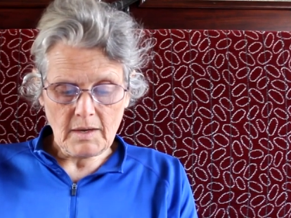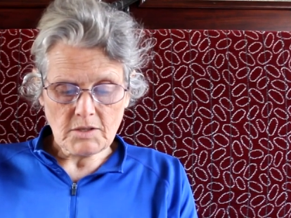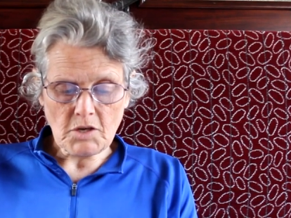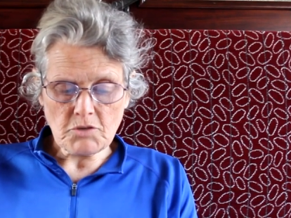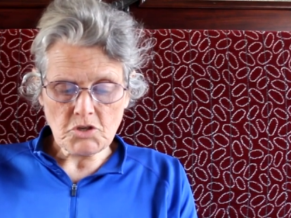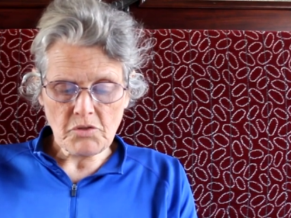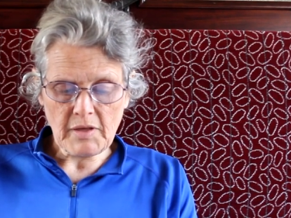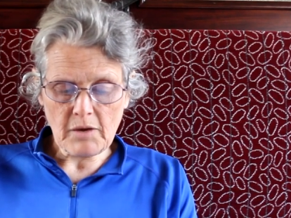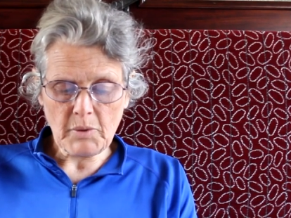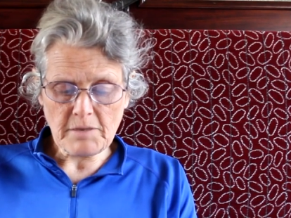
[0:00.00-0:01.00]
Don't you
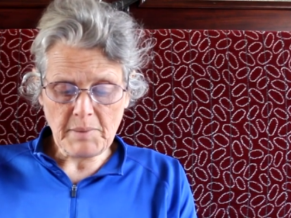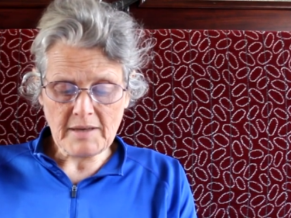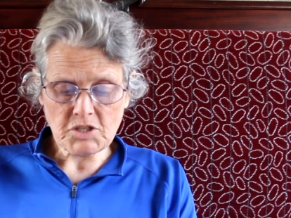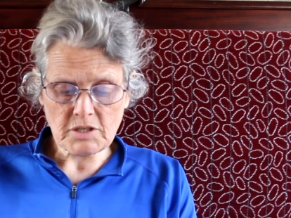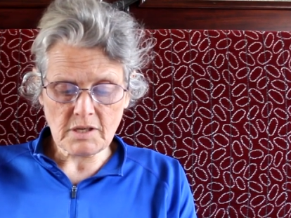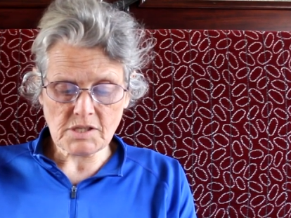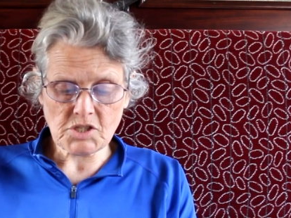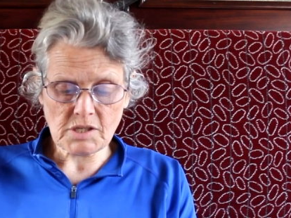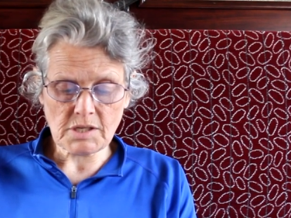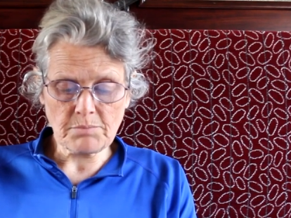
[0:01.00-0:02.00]
think when a patient has
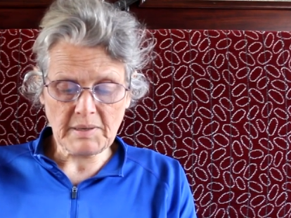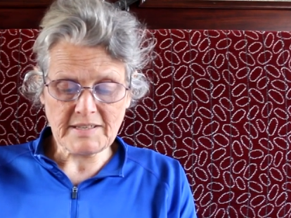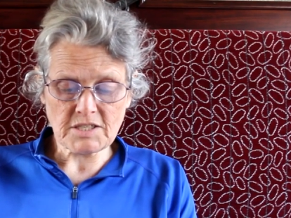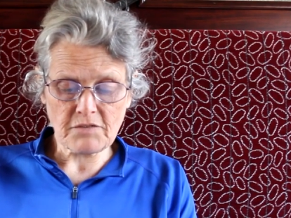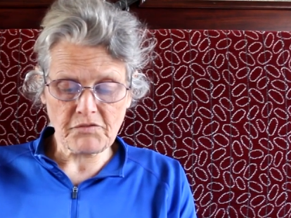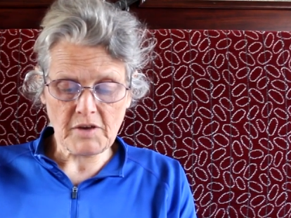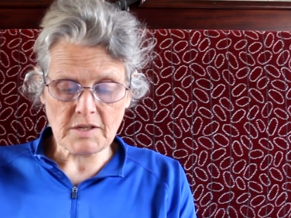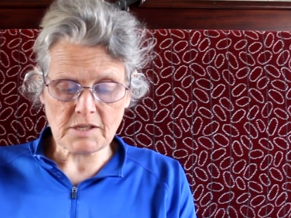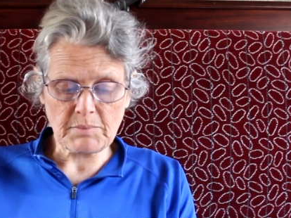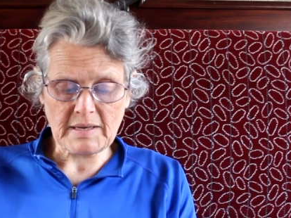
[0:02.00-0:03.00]
just completed a
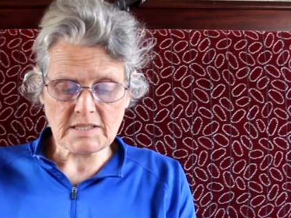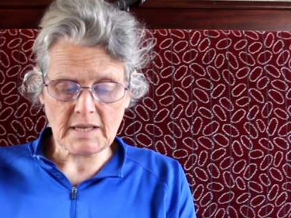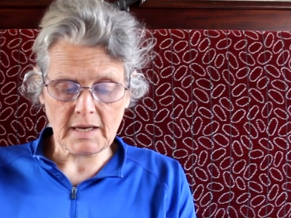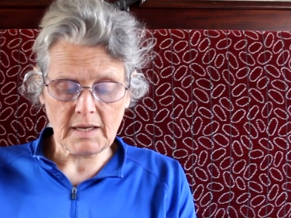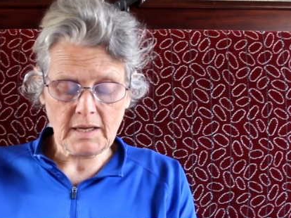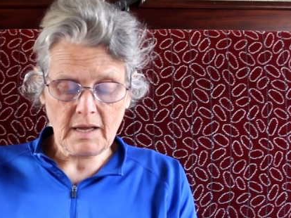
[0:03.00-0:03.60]
first meeting,